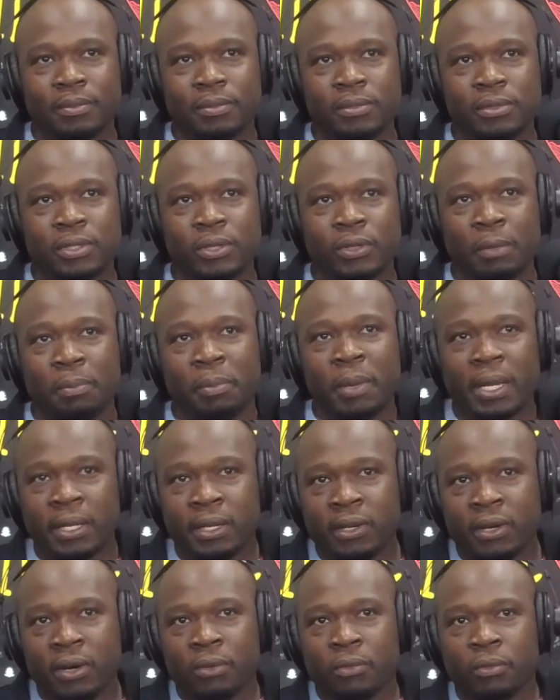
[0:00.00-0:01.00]
So
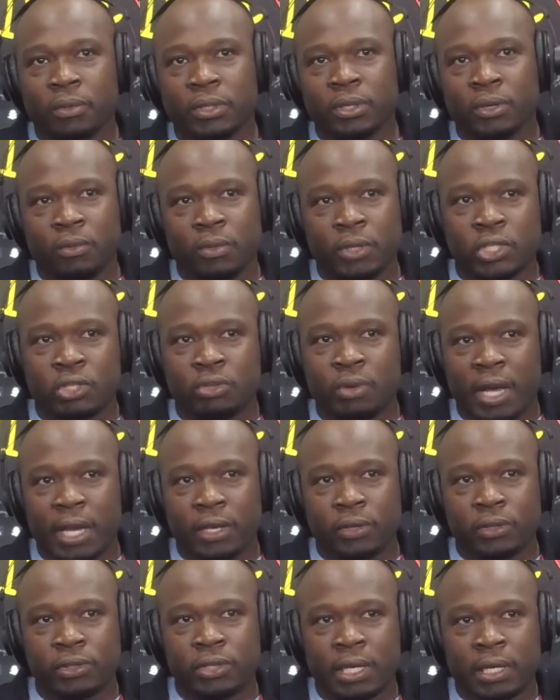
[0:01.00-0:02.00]
depending on, what track
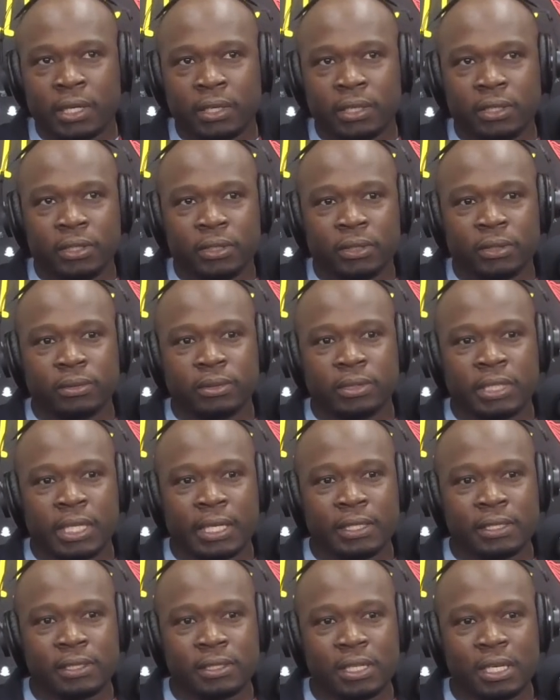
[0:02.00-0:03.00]
you're trying to,
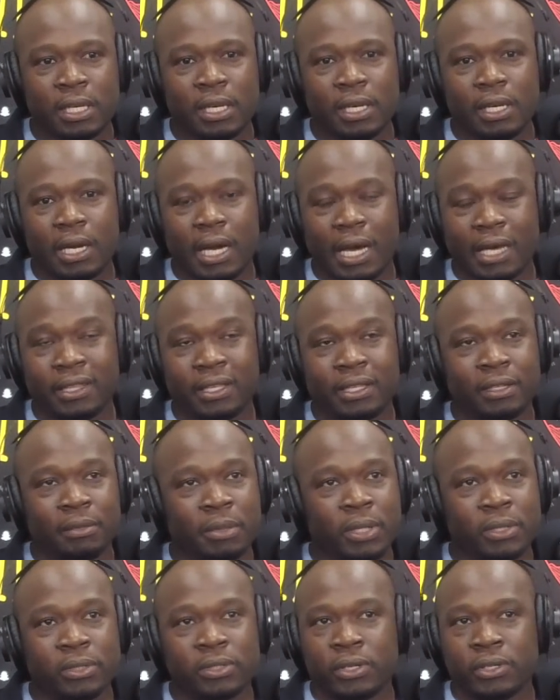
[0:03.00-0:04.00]
chase, I think the
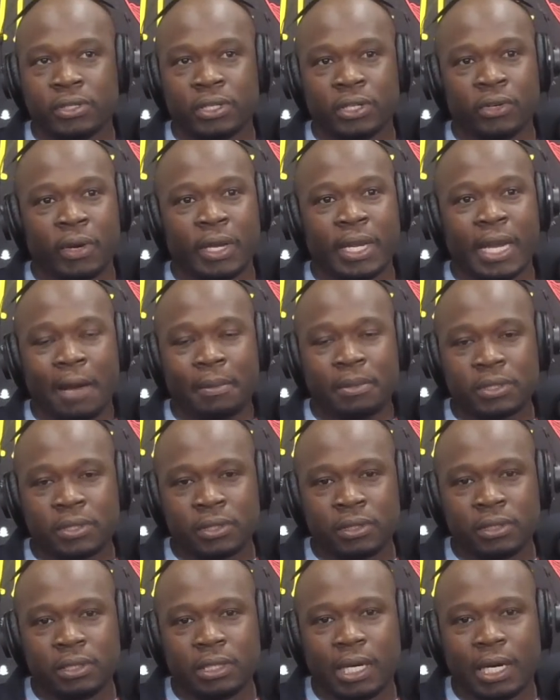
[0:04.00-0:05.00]
military is a great
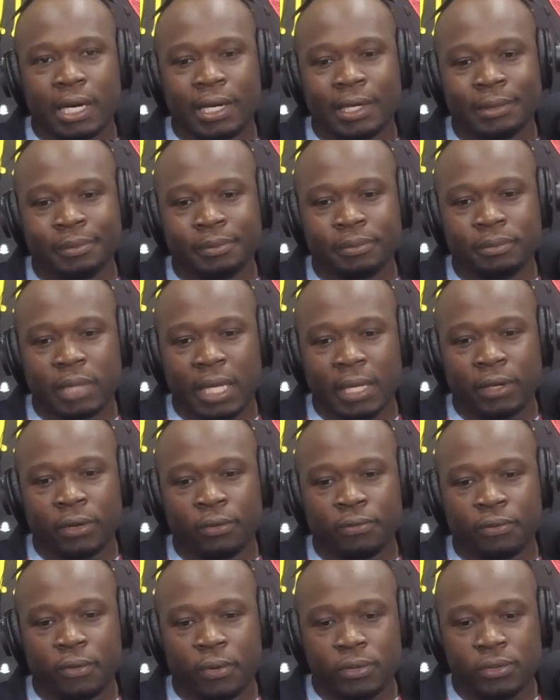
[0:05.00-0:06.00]
option. I know
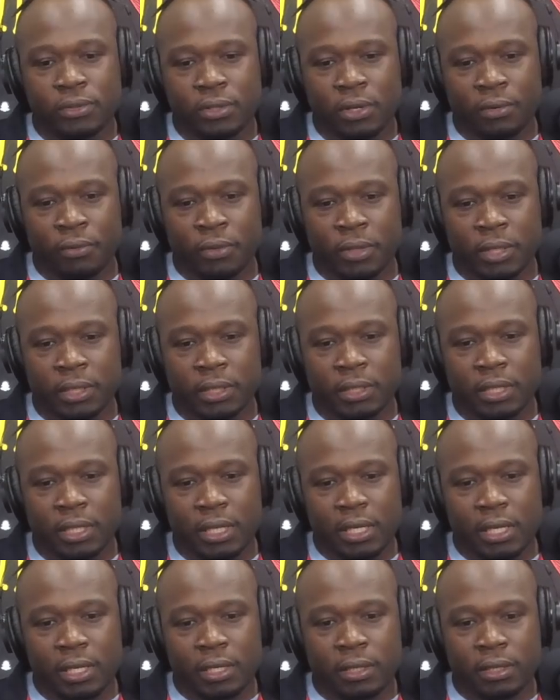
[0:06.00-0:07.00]
folks aren't really
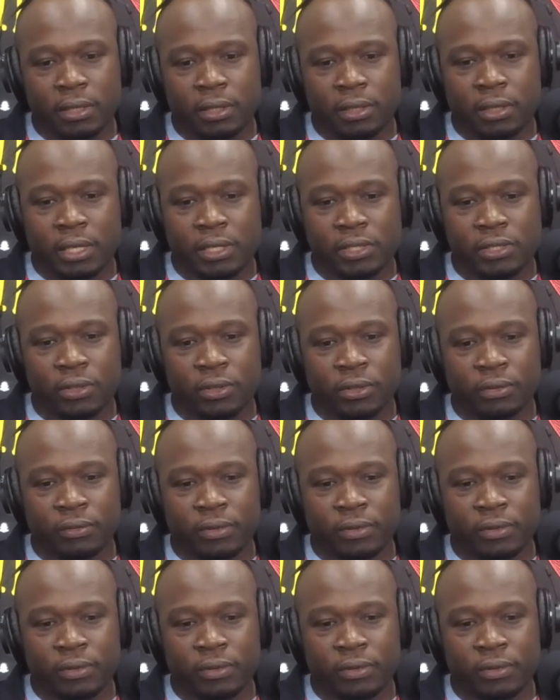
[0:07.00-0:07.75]
necessarily